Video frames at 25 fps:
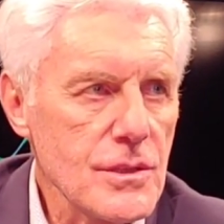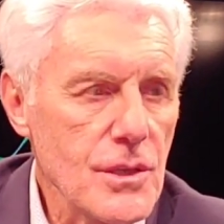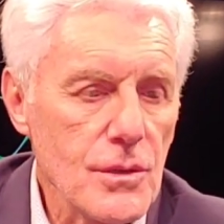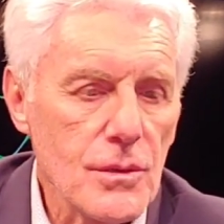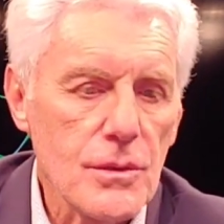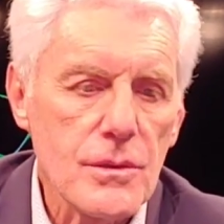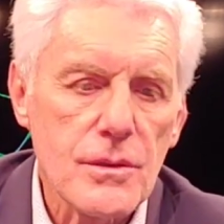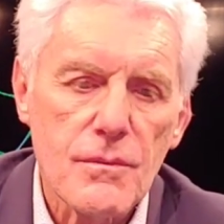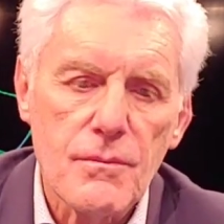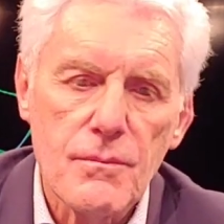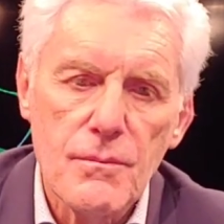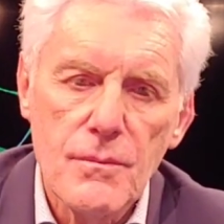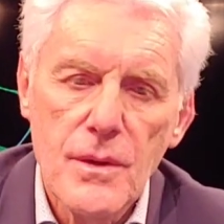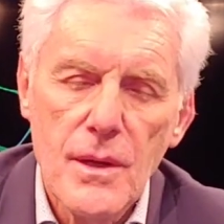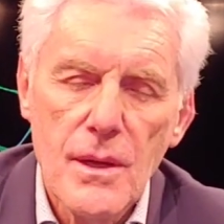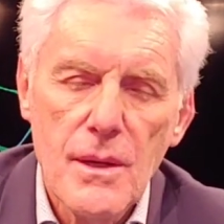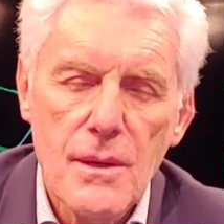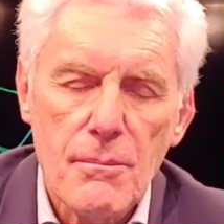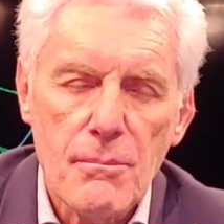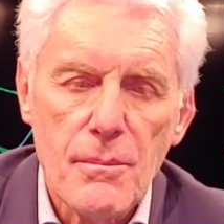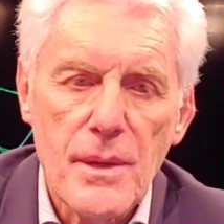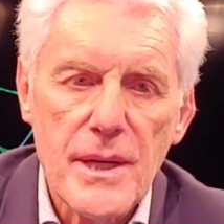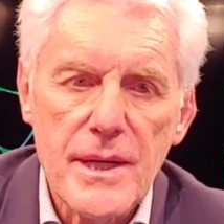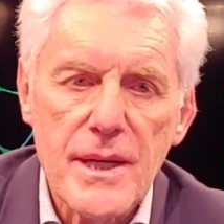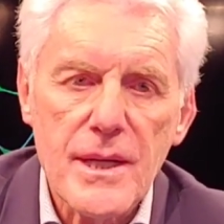So the,
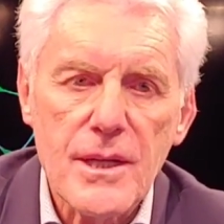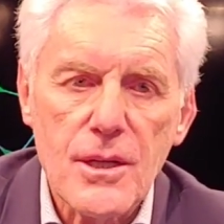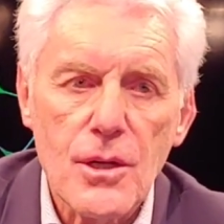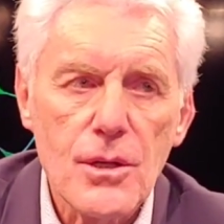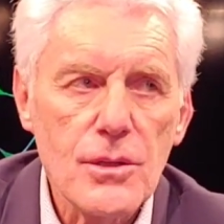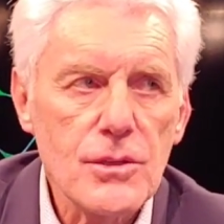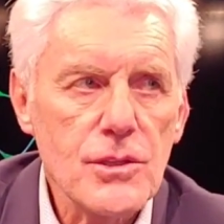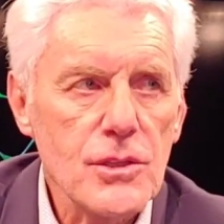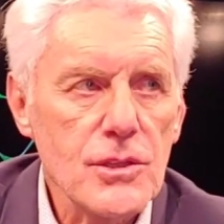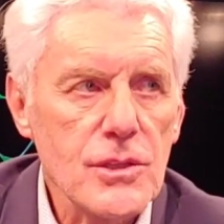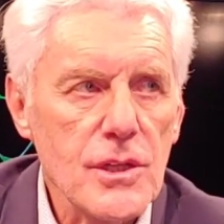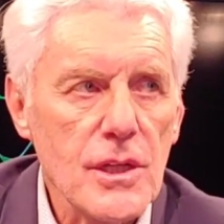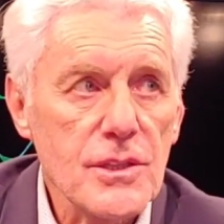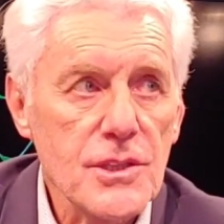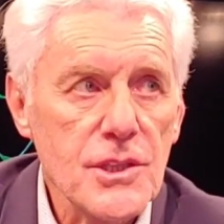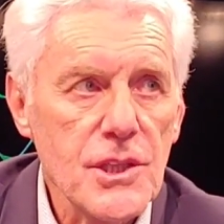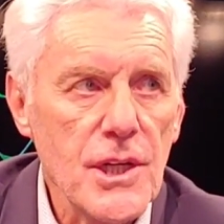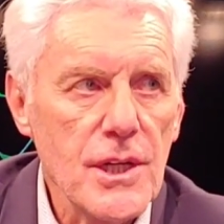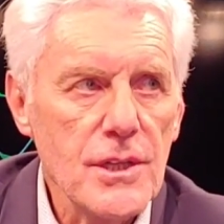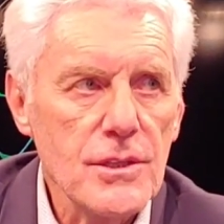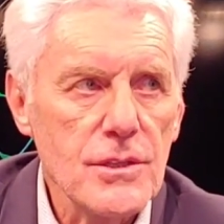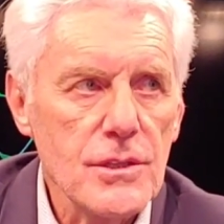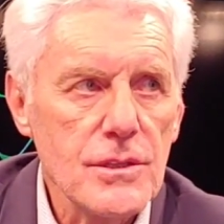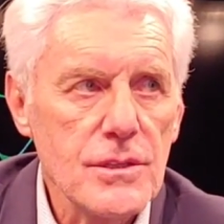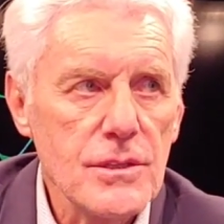many coaches are
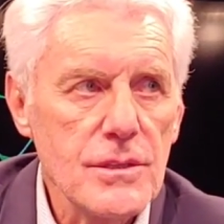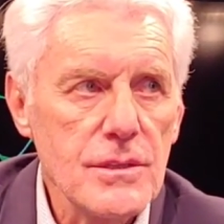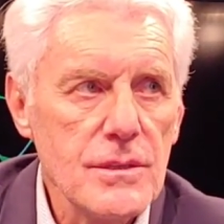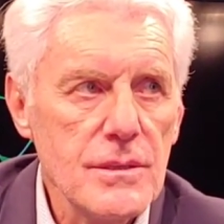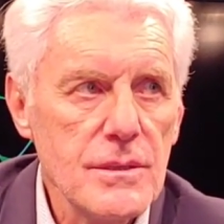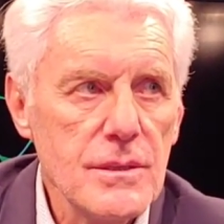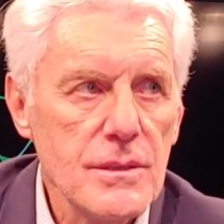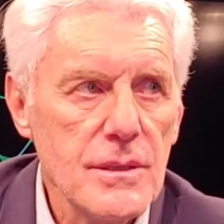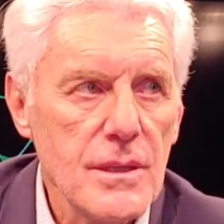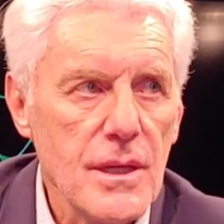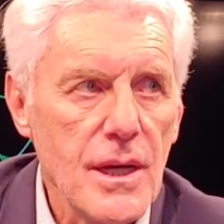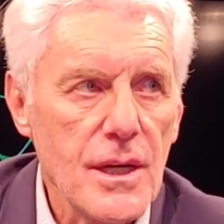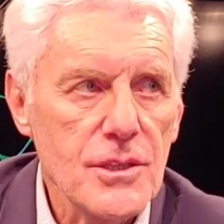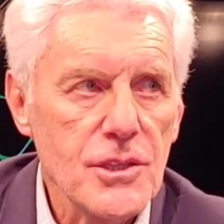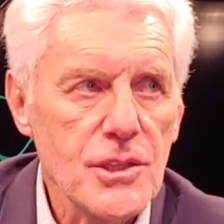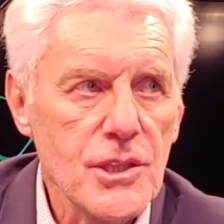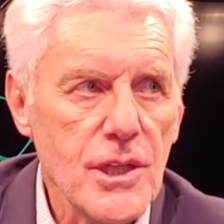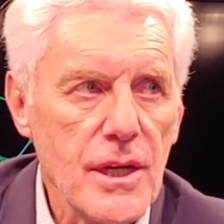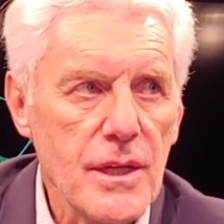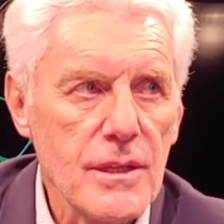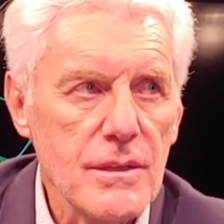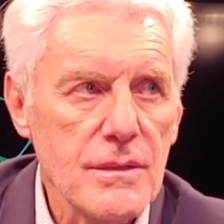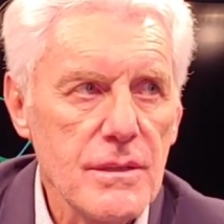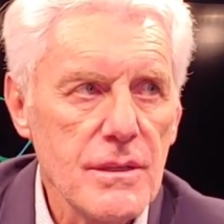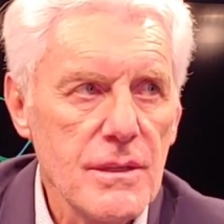changes are
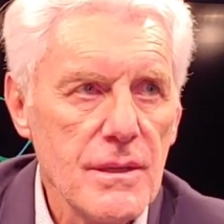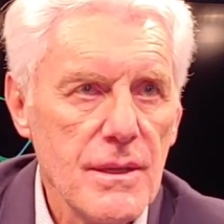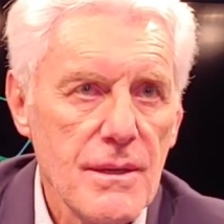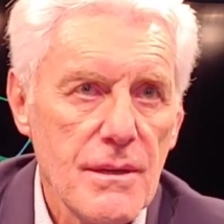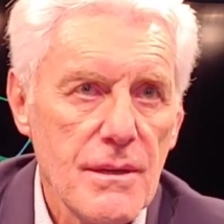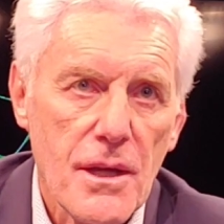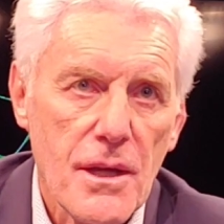changed.